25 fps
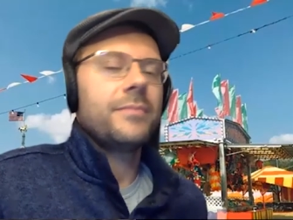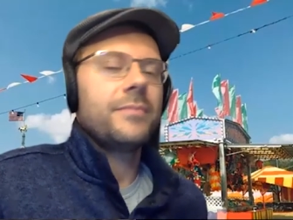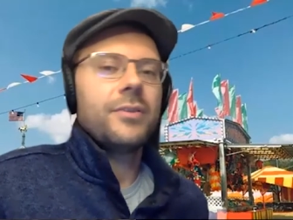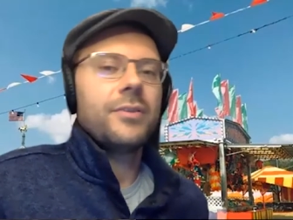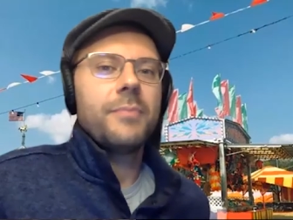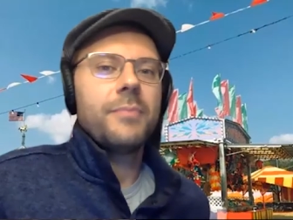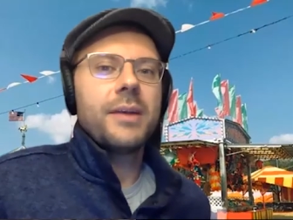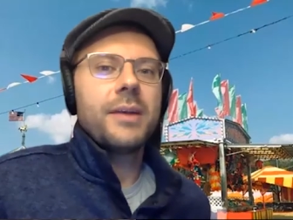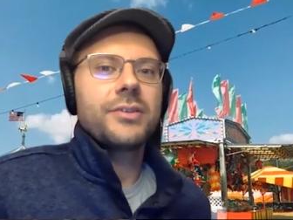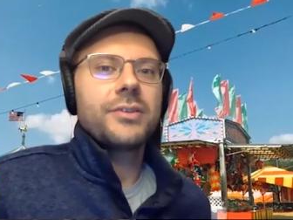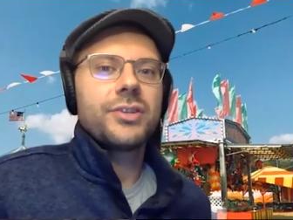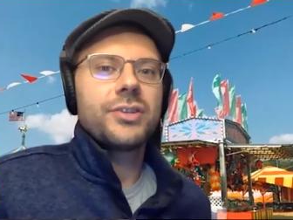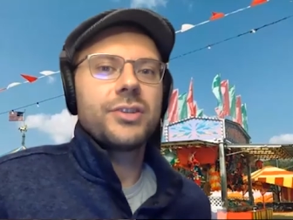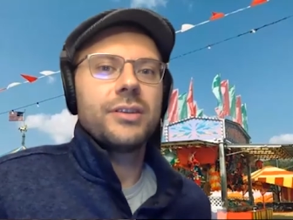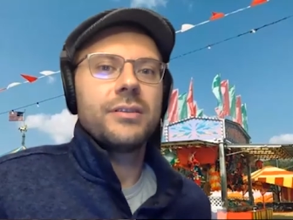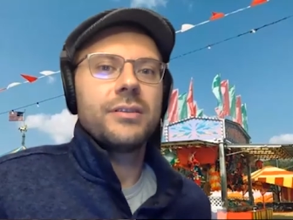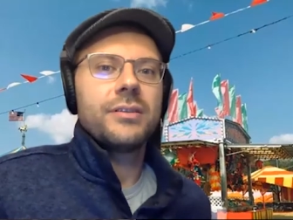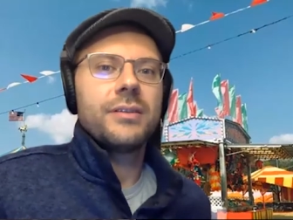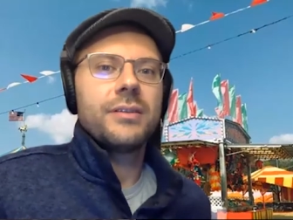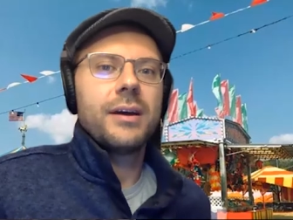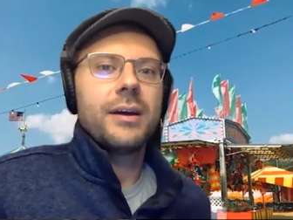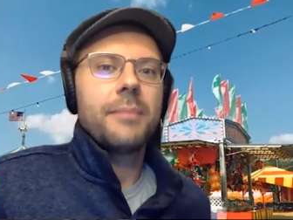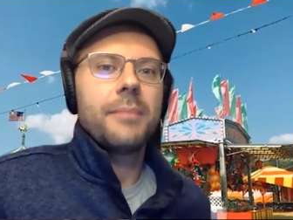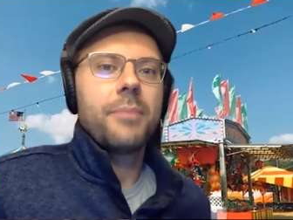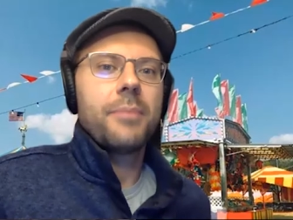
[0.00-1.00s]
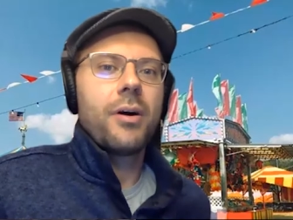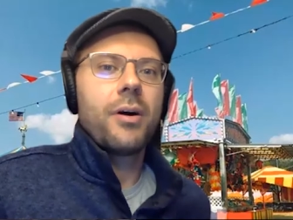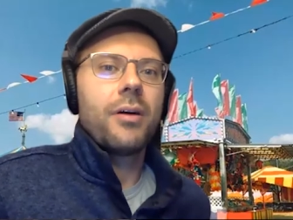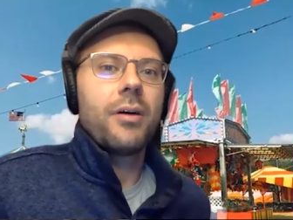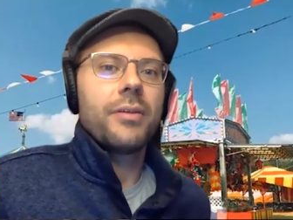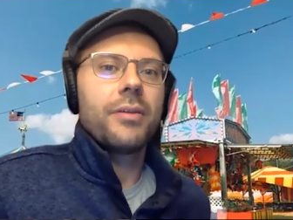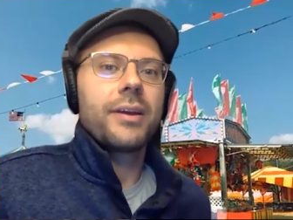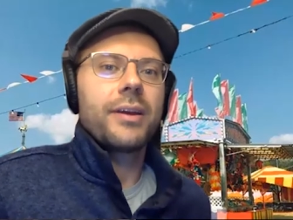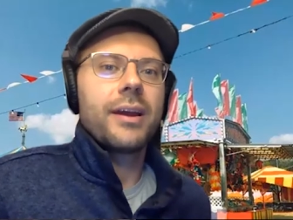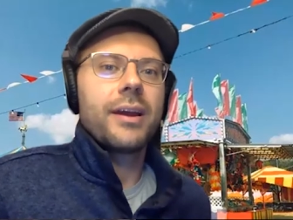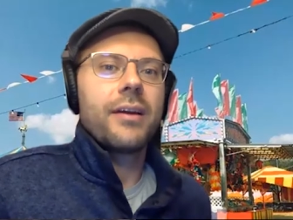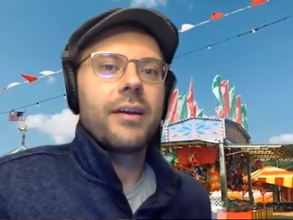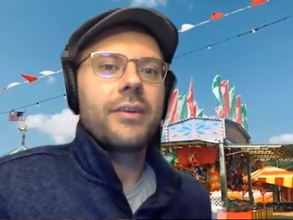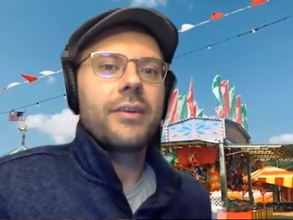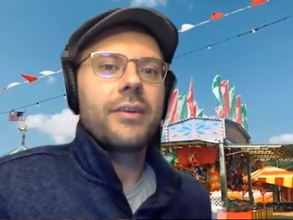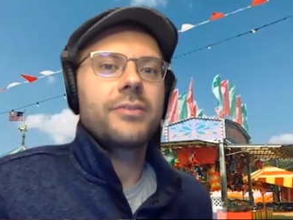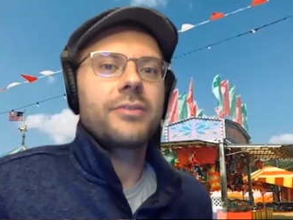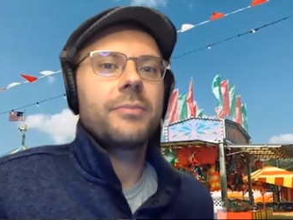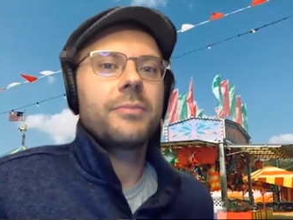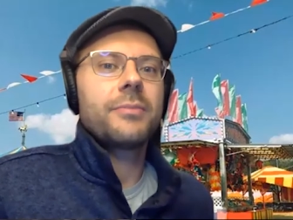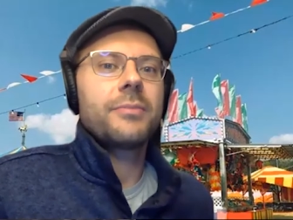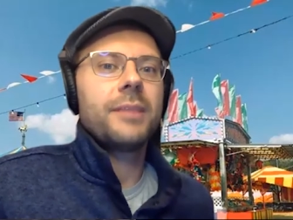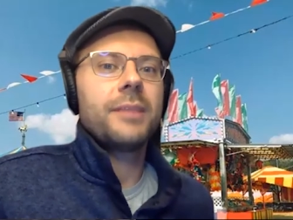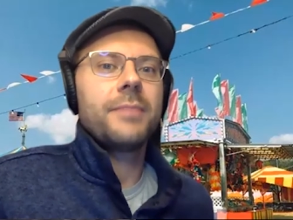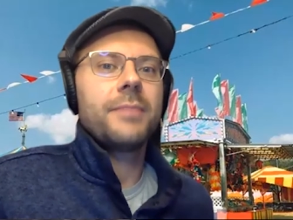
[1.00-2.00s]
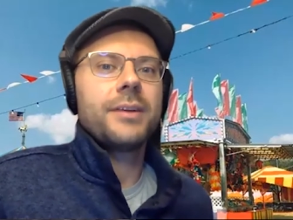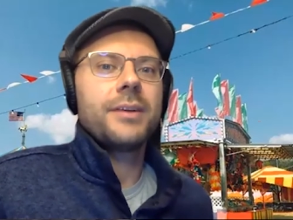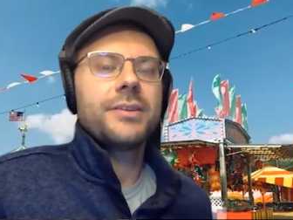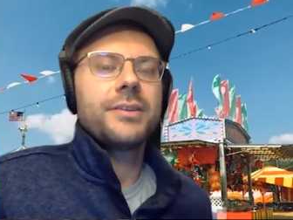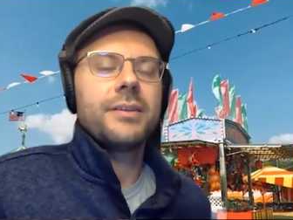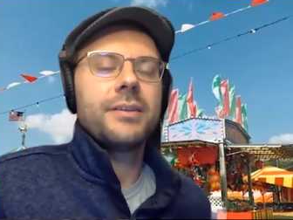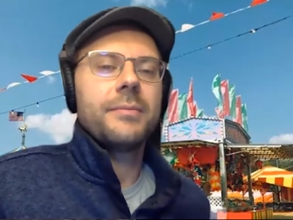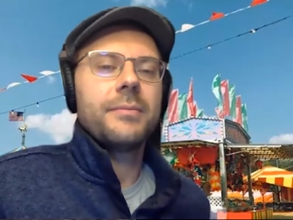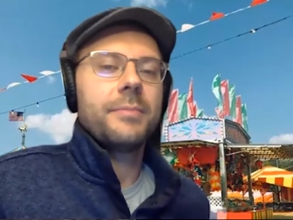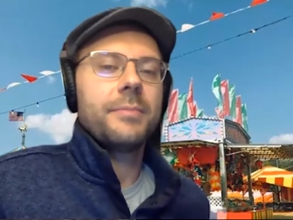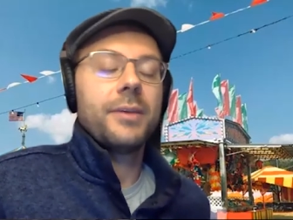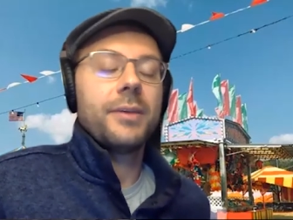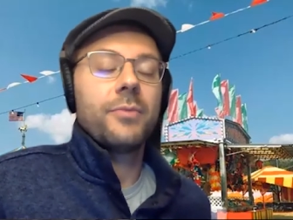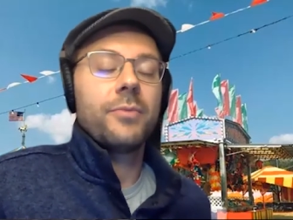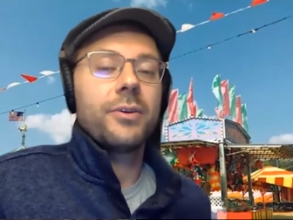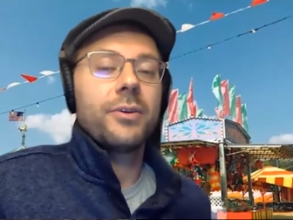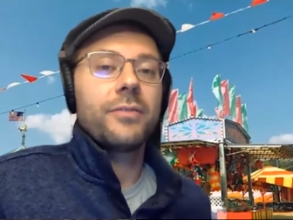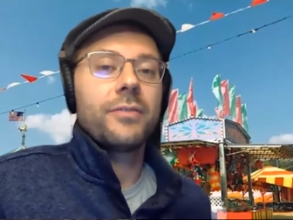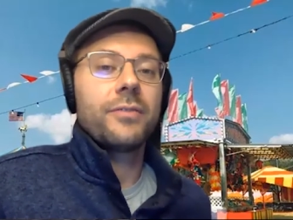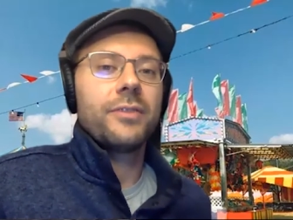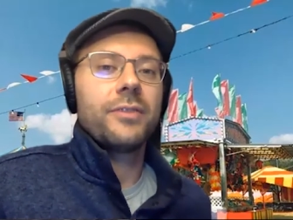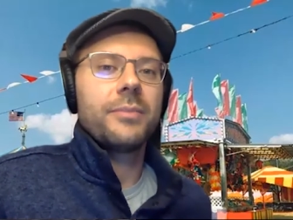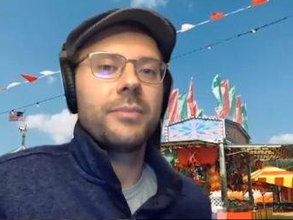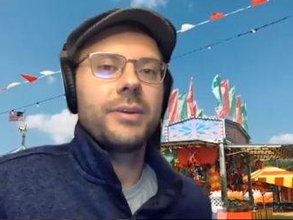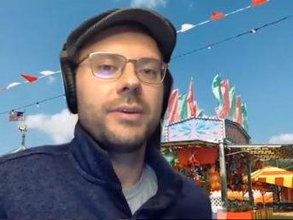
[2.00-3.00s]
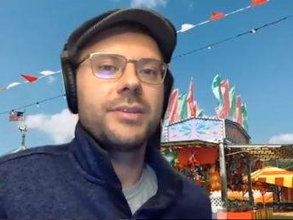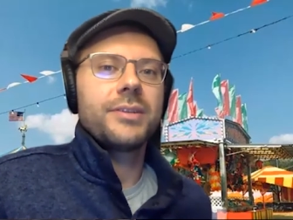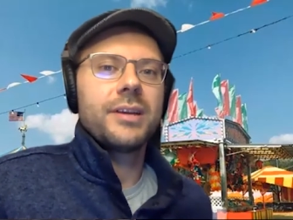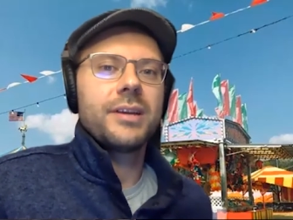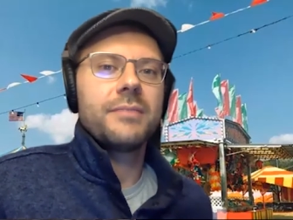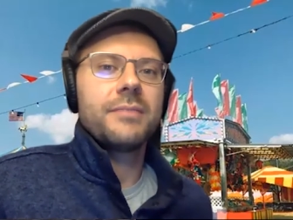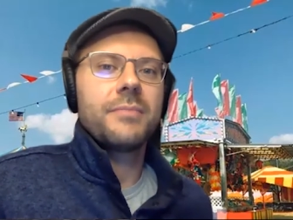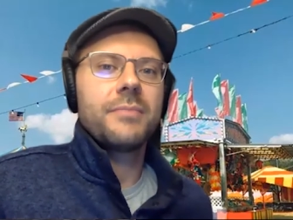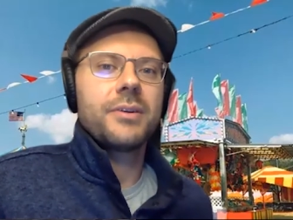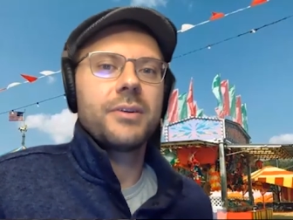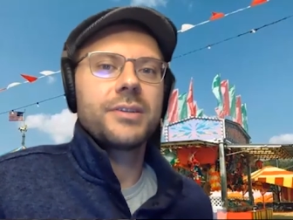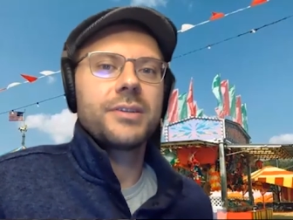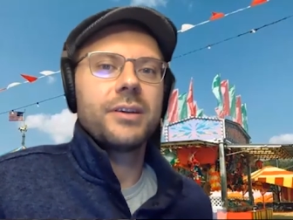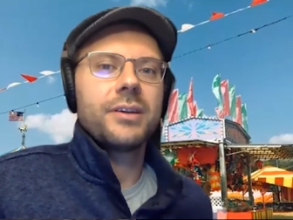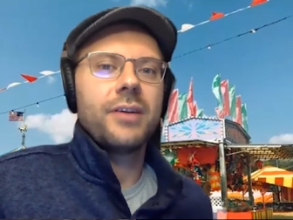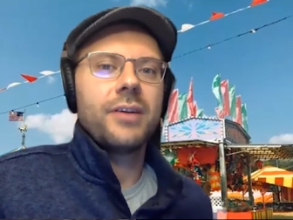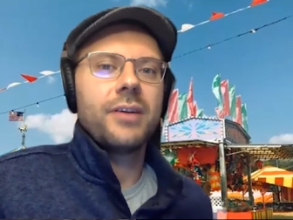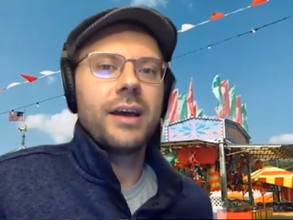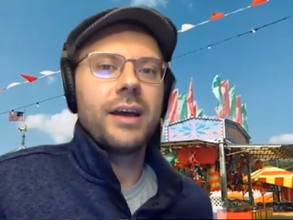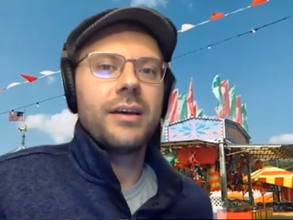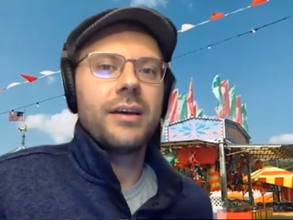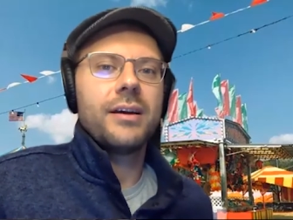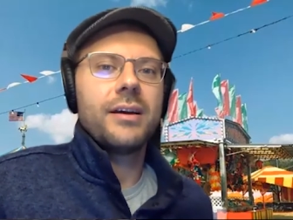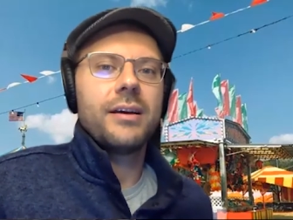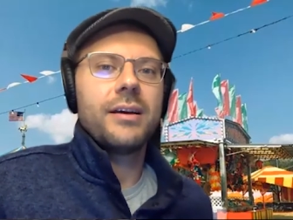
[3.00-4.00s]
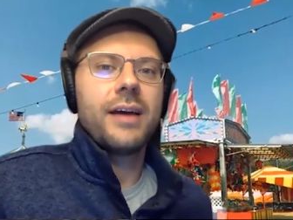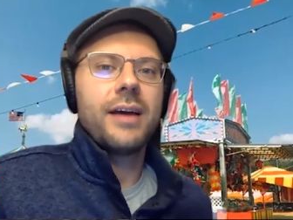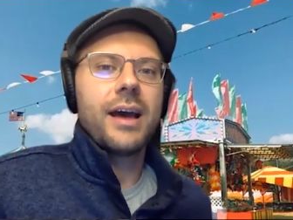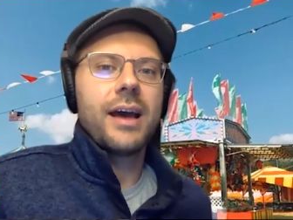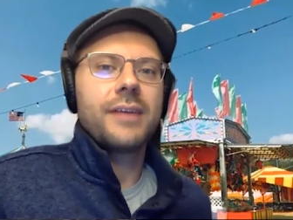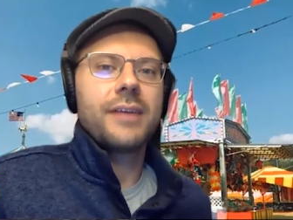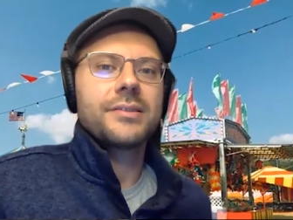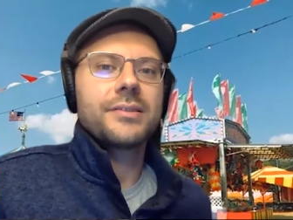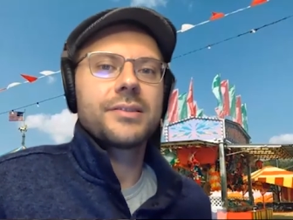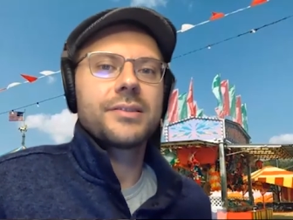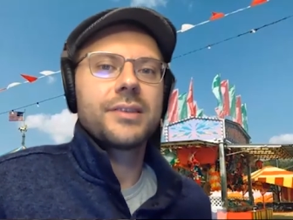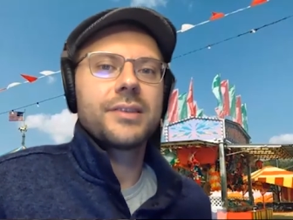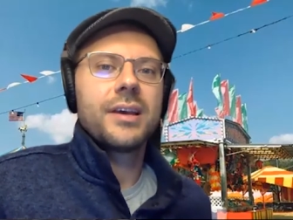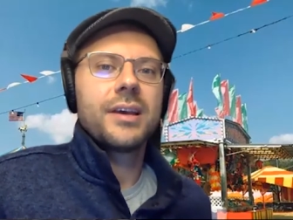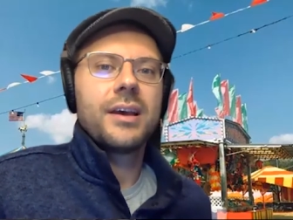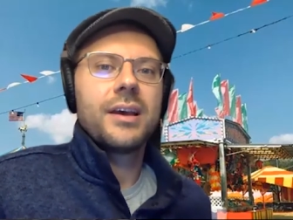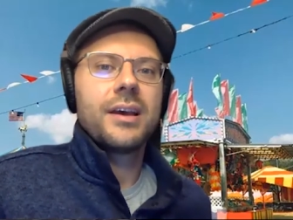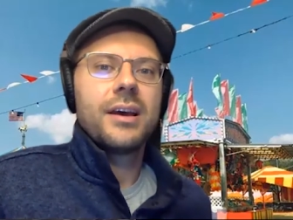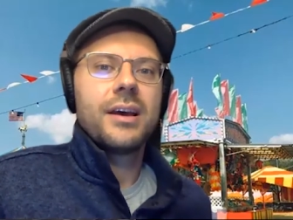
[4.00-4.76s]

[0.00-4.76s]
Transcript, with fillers: you mentioned uh, Paul the character played by J played wonderfully by Jaeden Martell uh, has